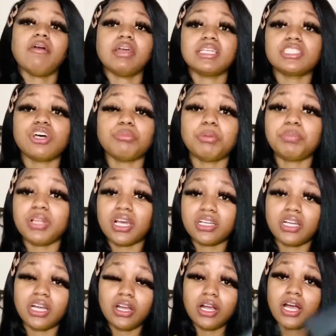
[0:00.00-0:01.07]
so I'm gonna plug
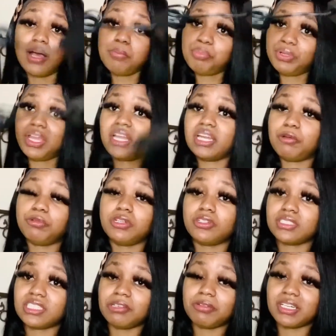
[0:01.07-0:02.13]
her up and then we're gonna
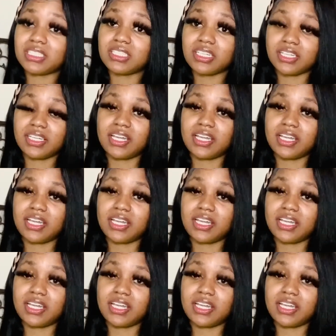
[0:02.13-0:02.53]
see what it's looking like.